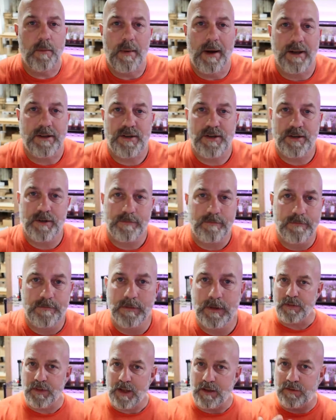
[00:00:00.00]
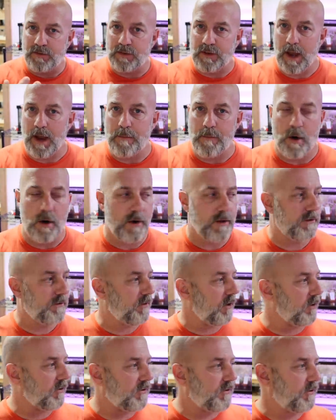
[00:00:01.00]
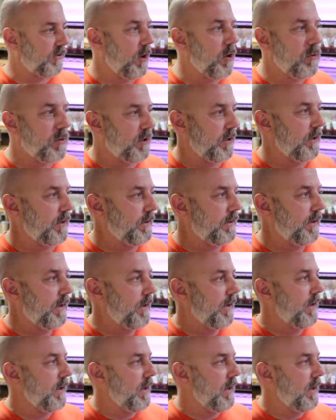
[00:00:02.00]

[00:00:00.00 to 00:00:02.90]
much. These scam artists are so good,